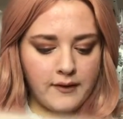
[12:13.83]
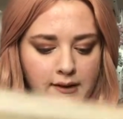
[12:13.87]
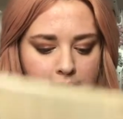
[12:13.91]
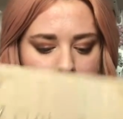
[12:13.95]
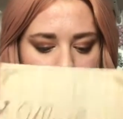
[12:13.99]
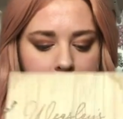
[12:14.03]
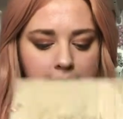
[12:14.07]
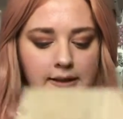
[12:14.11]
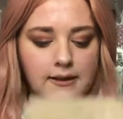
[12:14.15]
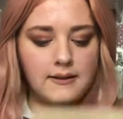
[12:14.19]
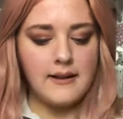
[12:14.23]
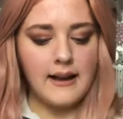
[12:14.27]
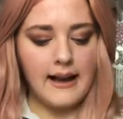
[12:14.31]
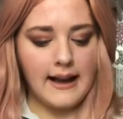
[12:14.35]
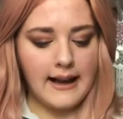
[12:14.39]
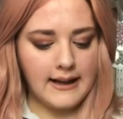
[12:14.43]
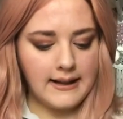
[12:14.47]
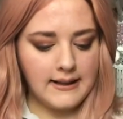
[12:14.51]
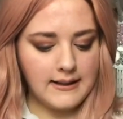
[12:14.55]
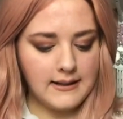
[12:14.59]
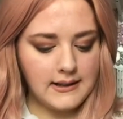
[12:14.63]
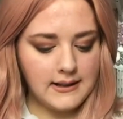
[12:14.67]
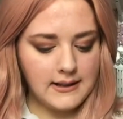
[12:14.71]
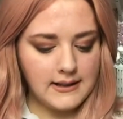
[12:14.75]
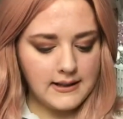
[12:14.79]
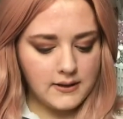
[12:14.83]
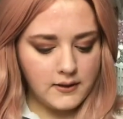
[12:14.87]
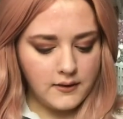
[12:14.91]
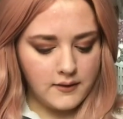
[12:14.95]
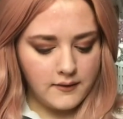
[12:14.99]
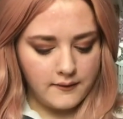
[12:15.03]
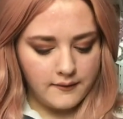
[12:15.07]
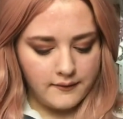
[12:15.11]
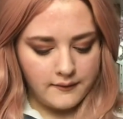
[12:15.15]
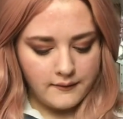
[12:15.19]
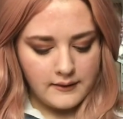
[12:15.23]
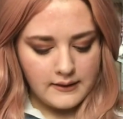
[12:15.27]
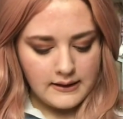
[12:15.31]
It has sort
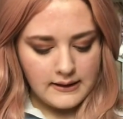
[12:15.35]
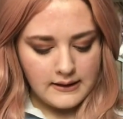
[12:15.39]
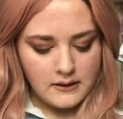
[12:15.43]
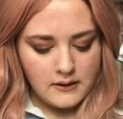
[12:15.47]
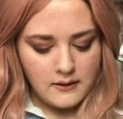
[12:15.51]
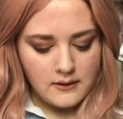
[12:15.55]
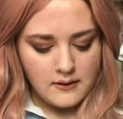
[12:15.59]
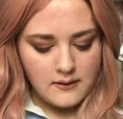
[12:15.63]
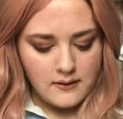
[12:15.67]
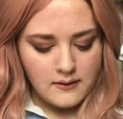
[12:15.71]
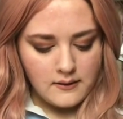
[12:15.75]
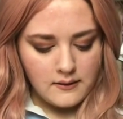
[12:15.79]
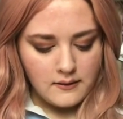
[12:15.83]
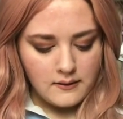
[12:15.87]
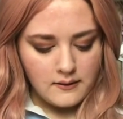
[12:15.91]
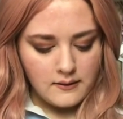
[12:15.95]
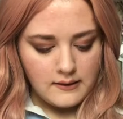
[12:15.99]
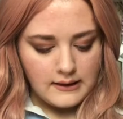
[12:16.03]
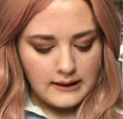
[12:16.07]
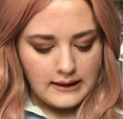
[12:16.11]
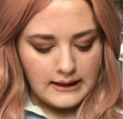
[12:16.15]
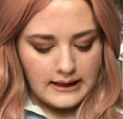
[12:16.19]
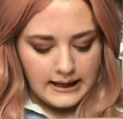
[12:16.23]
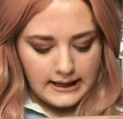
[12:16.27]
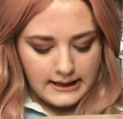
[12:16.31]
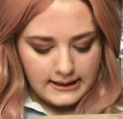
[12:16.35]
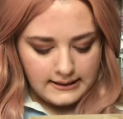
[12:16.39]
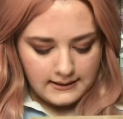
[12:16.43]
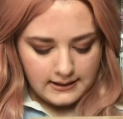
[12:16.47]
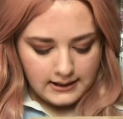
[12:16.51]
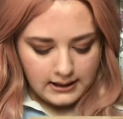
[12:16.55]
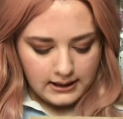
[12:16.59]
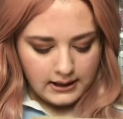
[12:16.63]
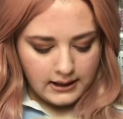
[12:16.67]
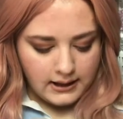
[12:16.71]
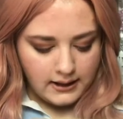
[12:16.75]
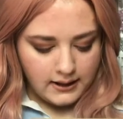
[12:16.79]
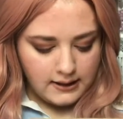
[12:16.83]
of laser
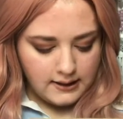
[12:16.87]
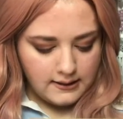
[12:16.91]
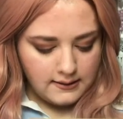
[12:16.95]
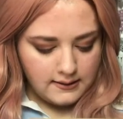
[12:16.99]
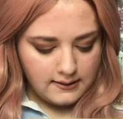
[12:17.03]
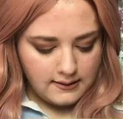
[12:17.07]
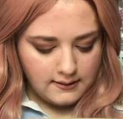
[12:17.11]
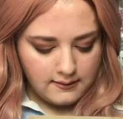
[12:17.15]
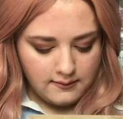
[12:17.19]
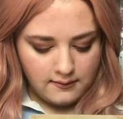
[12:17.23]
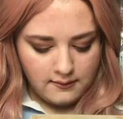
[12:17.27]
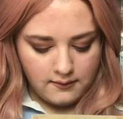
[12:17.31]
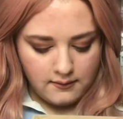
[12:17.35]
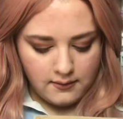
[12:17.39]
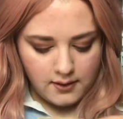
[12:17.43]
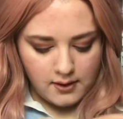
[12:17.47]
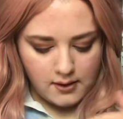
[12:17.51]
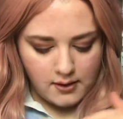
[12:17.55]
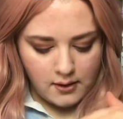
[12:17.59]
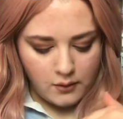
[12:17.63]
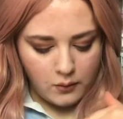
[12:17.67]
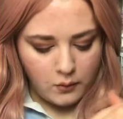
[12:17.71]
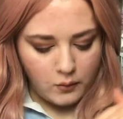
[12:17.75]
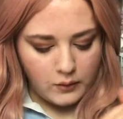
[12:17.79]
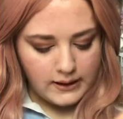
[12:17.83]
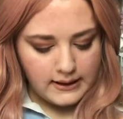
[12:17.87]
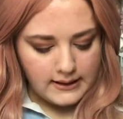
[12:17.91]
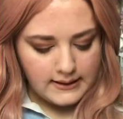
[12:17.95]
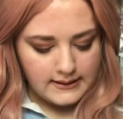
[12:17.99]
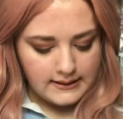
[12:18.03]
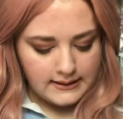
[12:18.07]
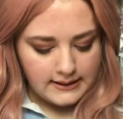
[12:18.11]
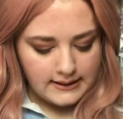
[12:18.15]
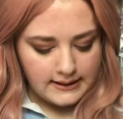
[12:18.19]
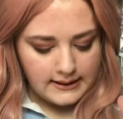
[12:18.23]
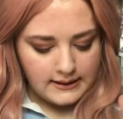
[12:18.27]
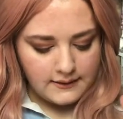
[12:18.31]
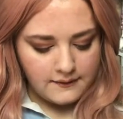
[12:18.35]
cut, you know,
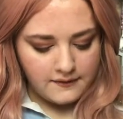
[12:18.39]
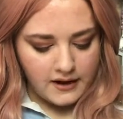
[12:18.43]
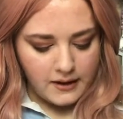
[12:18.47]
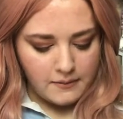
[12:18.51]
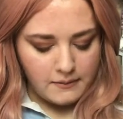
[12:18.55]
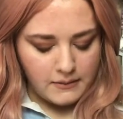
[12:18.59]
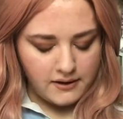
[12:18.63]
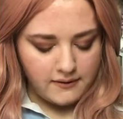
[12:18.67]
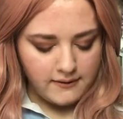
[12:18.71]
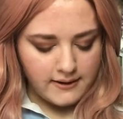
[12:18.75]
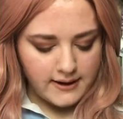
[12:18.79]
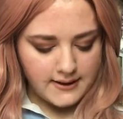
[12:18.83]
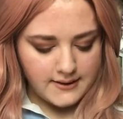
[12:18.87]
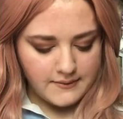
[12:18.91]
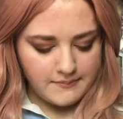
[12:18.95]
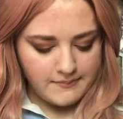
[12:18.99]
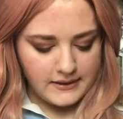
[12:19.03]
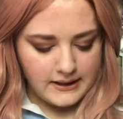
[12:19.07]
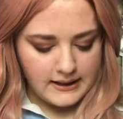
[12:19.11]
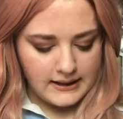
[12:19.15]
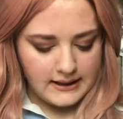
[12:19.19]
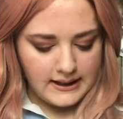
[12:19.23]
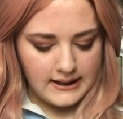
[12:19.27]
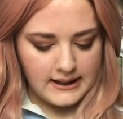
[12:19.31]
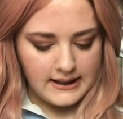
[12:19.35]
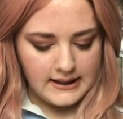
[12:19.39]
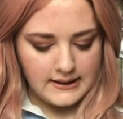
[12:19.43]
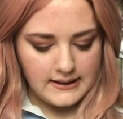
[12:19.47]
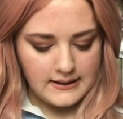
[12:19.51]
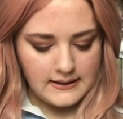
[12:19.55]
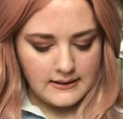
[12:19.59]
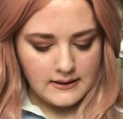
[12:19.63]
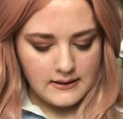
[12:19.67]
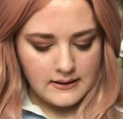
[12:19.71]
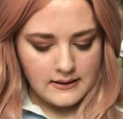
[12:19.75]
Weasley's family recipes.